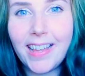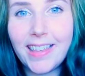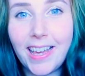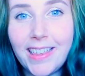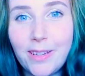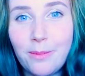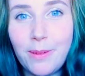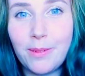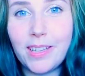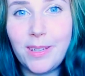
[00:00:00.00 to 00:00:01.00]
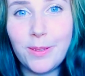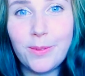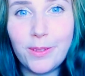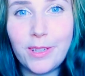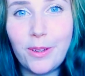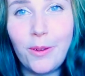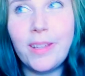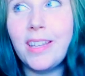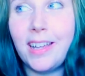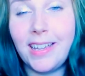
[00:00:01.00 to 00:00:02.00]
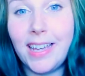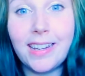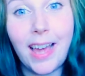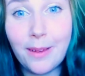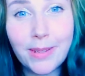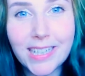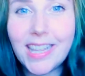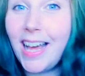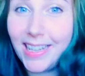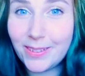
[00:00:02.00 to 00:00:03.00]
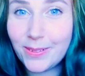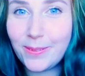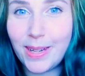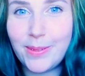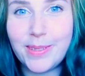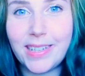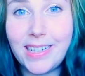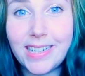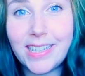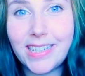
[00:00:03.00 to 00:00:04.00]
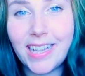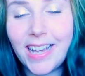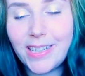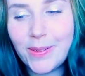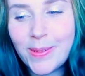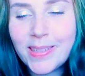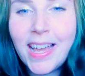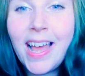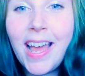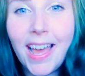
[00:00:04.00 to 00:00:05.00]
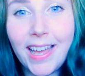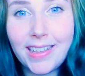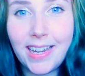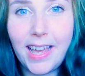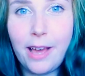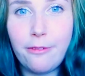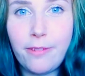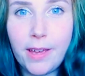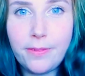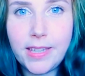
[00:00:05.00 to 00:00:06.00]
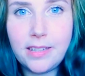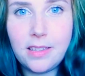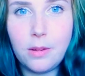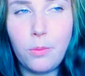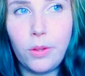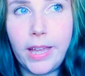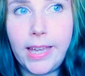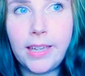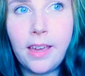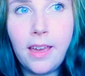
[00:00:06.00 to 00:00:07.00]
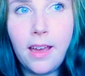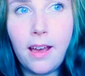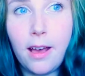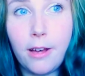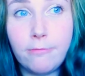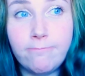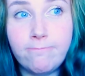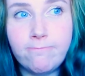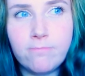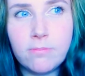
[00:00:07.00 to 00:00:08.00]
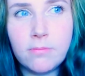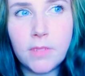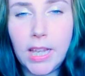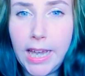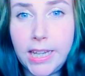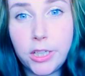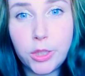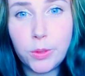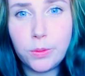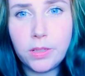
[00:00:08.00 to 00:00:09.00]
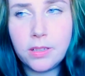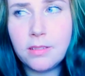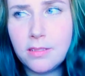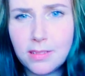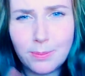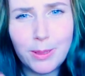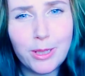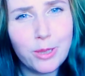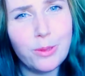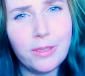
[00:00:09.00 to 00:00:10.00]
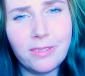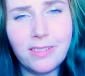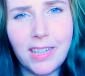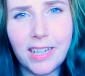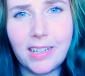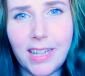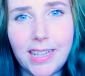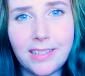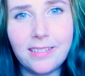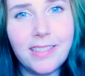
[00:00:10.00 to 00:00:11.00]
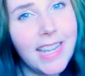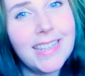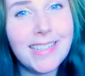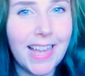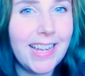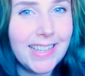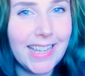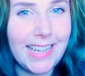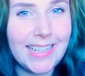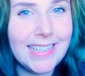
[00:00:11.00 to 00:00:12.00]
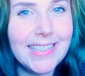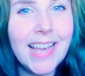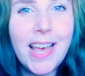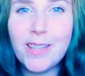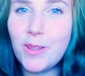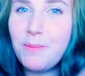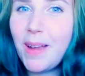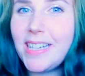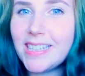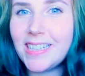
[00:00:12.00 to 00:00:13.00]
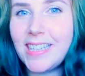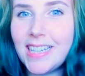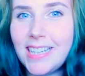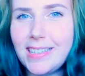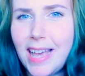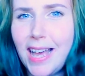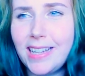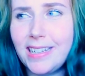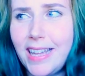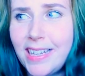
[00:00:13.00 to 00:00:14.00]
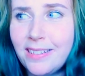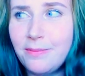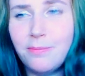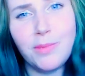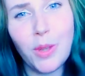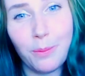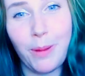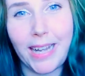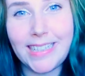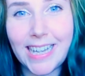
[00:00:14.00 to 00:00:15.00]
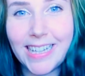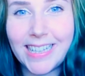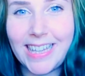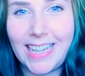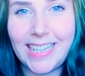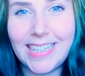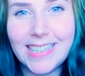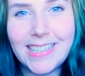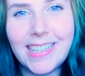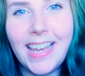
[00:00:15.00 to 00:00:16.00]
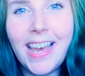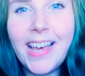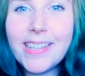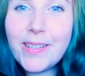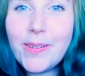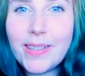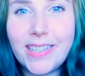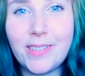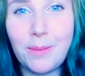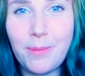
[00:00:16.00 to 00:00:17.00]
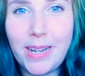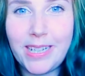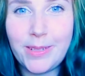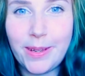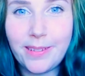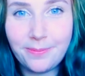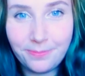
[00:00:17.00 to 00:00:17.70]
that I think would be really useful to know, and that again I wish that I'd known when I was initially diagnosed. And then I have five things that are more like um, attitude, spiritual, kind of like inside things. So practical things and like not practical things. So let's jump right into it.